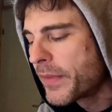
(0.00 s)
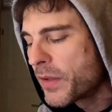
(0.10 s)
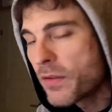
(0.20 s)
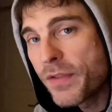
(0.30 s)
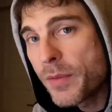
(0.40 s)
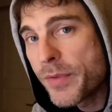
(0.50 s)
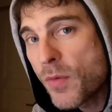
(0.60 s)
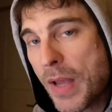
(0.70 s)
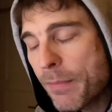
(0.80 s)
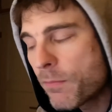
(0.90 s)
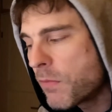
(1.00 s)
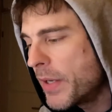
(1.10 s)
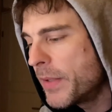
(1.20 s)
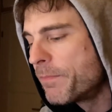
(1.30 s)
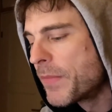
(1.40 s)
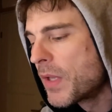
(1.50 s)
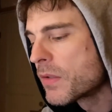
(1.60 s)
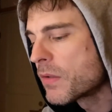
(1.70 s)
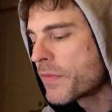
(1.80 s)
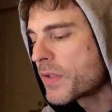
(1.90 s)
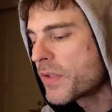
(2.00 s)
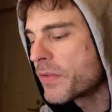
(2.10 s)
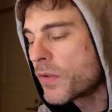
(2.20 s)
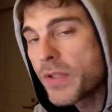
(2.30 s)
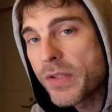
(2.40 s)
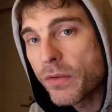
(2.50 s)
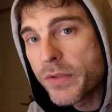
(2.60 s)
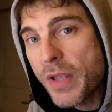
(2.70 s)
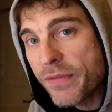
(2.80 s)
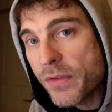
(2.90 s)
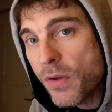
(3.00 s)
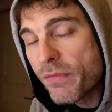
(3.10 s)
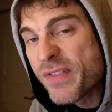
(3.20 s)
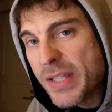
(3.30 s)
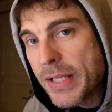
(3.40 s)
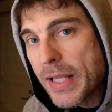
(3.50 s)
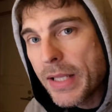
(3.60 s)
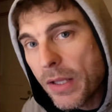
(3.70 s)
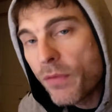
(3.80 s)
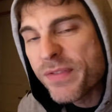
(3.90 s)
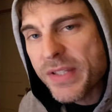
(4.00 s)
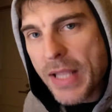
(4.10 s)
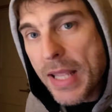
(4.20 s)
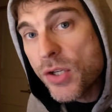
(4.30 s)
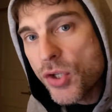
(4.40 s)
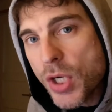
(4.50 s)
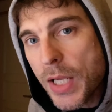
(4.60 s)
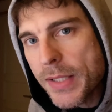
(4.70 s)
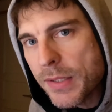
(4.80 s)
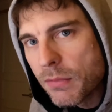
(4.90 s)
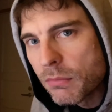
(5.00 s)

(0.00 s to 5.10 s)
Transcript: the Philips Hue app running. So if I just turn this on to Office Energize,